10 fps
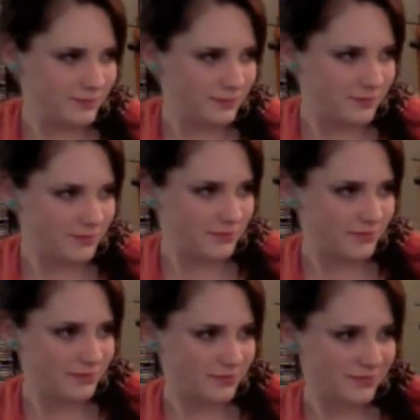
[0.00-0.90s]
I'm
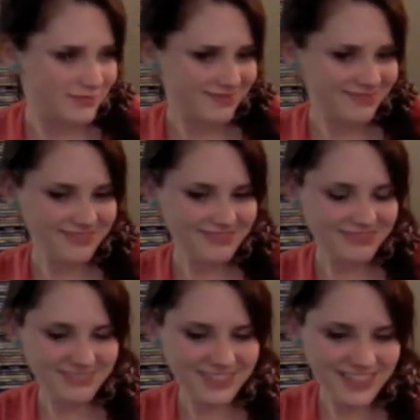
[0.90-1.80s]
busy swaying.
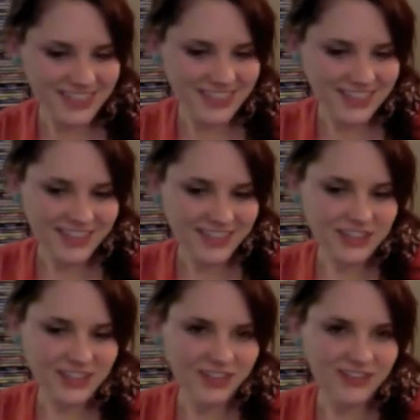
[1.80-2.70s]

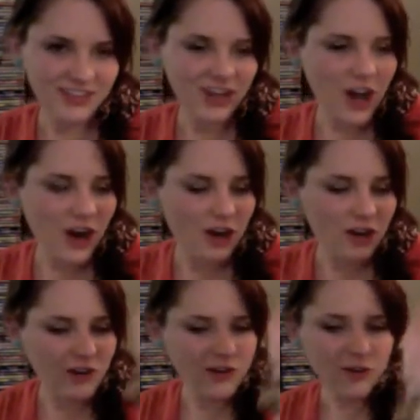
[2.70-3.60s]
You never
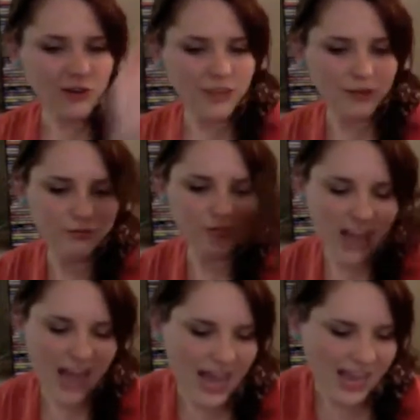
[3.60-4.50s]
know what you'll
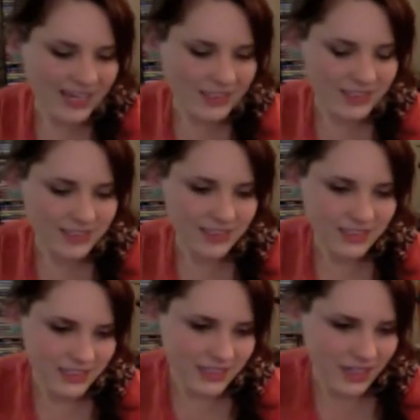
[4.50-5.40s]
find
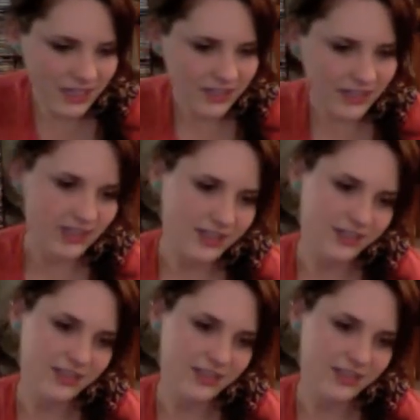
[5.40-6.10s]
in the gutter.